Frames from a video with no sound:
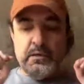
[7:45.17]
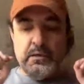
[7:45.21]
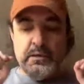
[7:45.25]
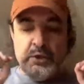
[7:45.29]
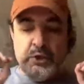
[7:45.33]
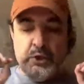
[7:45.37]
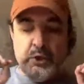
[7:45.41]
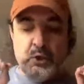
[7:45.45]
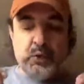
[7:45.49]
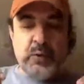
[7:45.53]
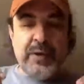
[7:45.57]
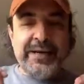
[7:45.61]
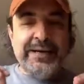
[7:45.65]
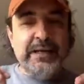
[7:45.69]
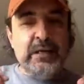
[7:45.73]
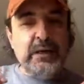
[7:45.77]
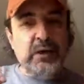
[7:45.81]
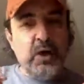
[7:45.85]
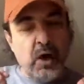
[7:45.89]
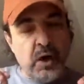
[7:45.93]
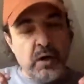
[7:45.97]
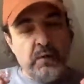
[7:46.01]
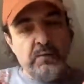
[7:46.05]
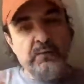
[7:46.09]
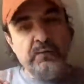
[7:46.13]
The
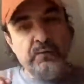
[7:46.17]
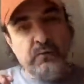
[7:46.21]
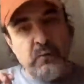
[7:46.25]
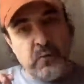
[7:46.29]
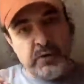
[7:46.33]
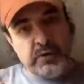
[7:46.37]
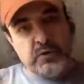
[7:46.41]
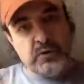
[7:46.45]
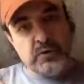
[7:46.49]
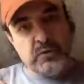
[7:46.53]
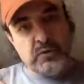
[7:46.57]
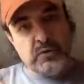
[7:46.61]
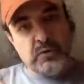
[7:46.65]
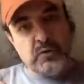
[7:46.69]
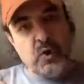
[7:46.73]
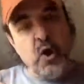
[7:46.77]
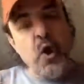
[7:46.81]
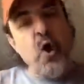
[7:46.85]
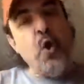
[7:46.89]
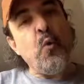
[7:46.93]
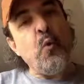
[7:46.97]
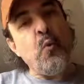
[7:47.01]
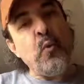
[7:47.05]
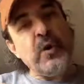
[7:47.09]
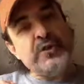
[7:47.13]
Ukrainian Armed Force
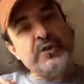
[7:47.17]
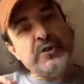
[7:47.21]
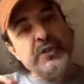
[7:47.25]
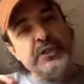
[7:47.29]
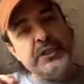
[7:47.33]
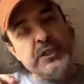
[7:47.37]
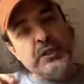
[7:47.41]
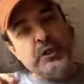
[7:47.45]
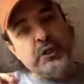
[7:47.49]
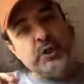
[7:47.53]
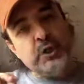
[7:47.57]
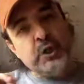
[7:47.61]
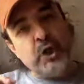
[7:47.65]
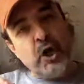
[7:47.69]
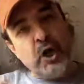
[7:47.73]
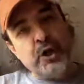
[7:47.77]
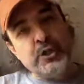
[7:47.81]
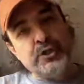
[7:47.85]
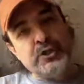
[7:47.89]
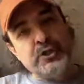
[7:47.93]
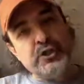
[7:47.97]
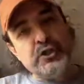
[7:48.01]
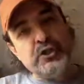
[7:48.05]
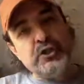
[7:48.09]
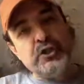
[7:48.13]
was the
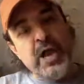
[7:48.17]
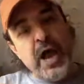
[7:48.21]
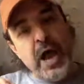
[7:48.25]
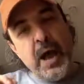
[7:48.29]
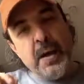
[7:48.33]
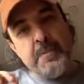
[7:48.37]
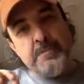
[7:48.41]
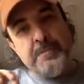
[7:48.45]
largest,